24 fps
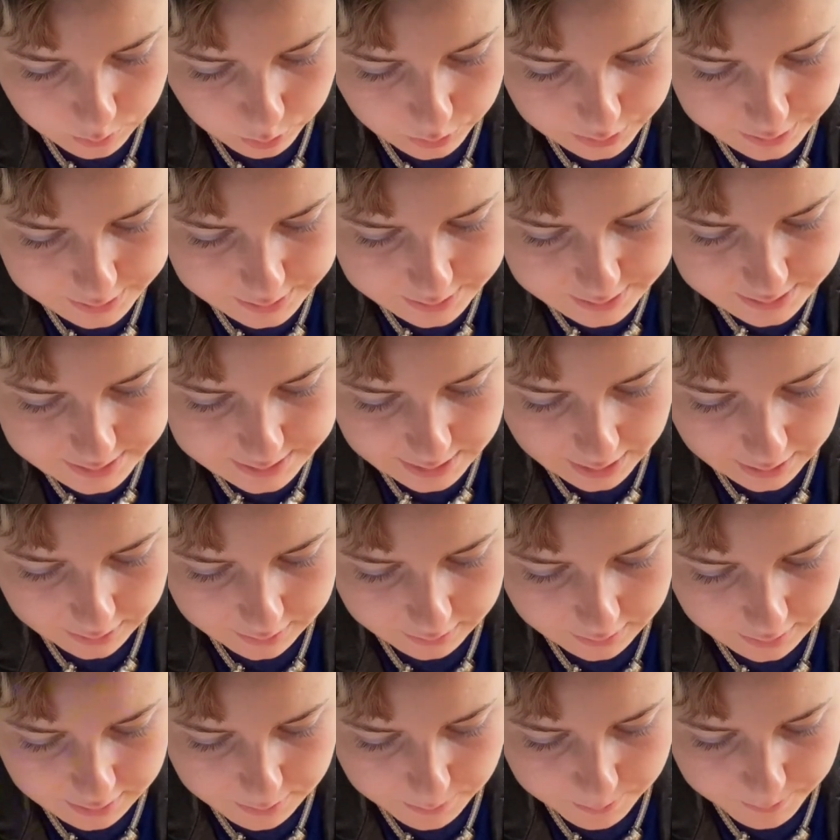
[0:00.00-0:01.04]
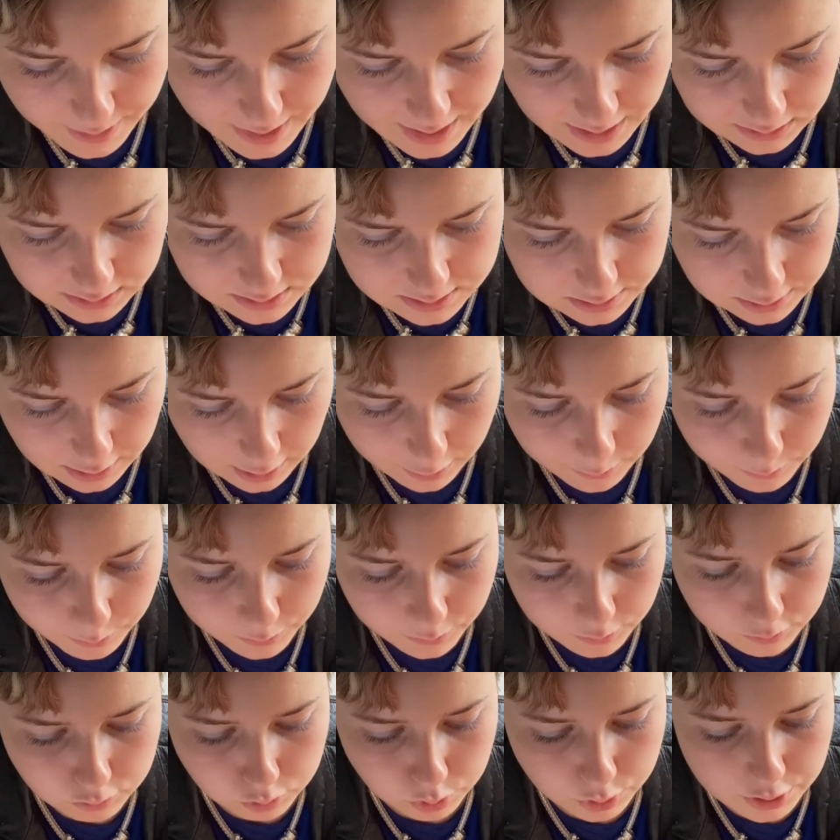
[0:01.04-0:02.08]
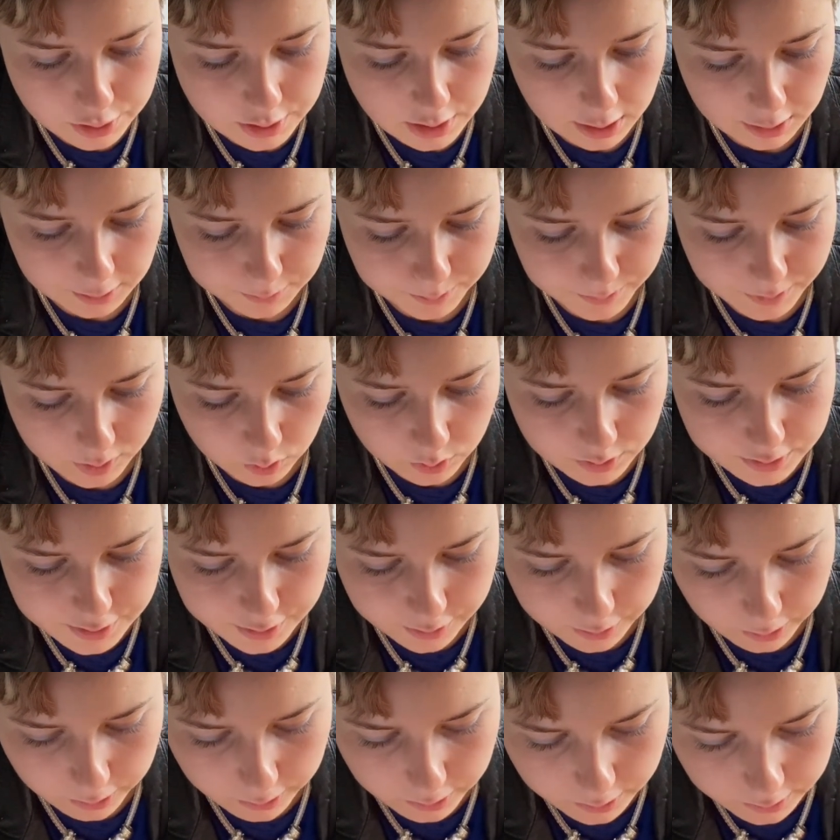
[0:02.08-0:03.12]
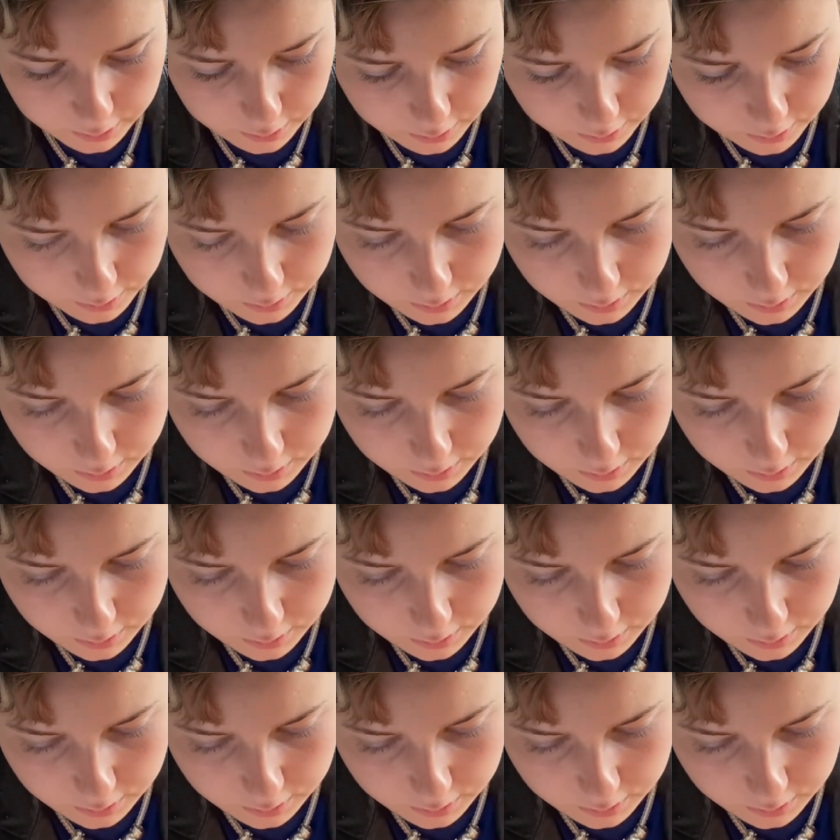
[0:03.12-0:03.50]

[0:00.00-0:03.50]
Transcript: was a sign that the man's love would not be returned.